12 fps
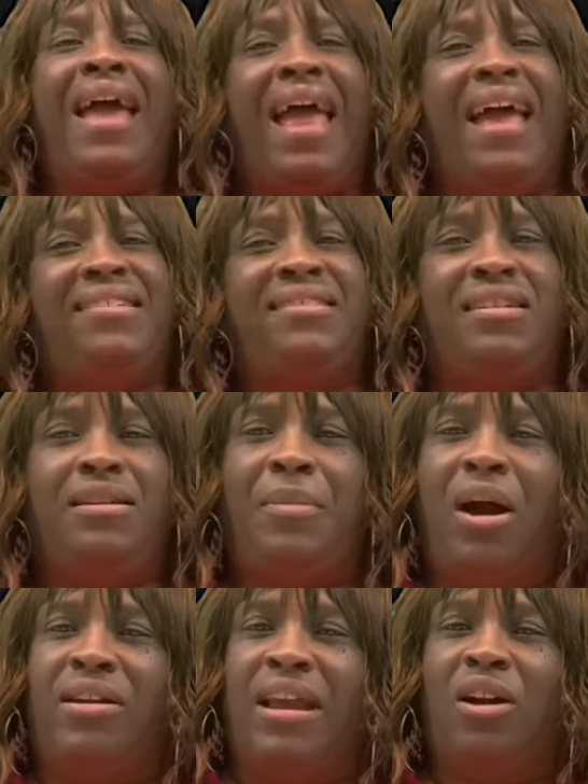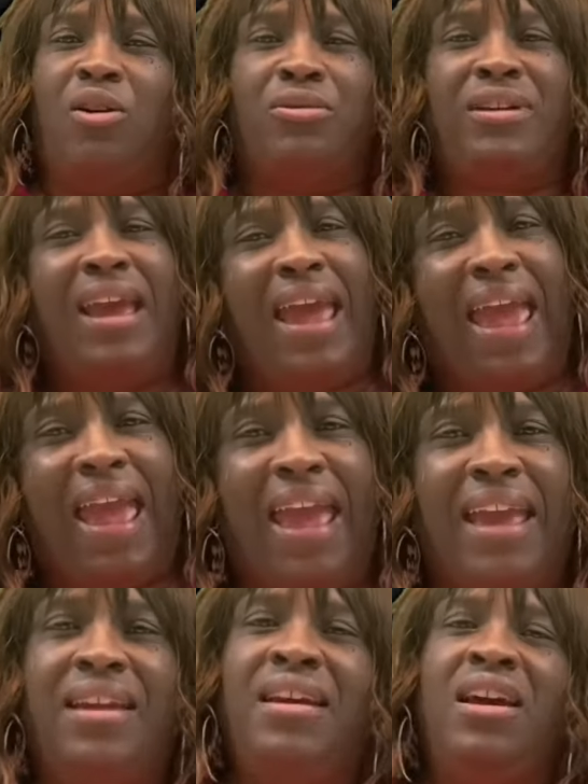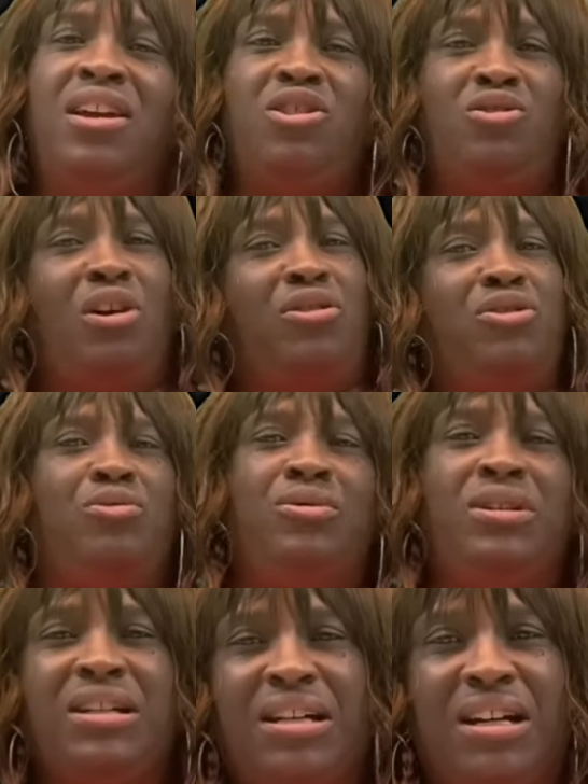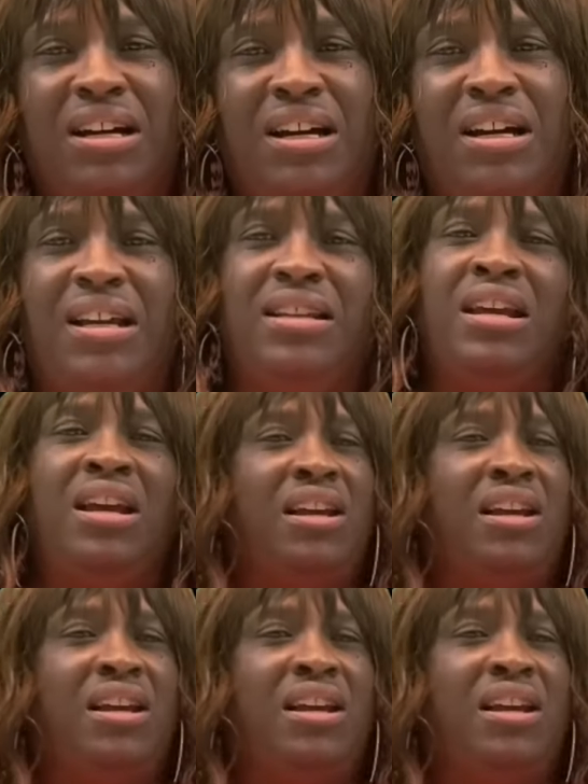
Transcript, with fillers: asking them, are they okay? You know, you good?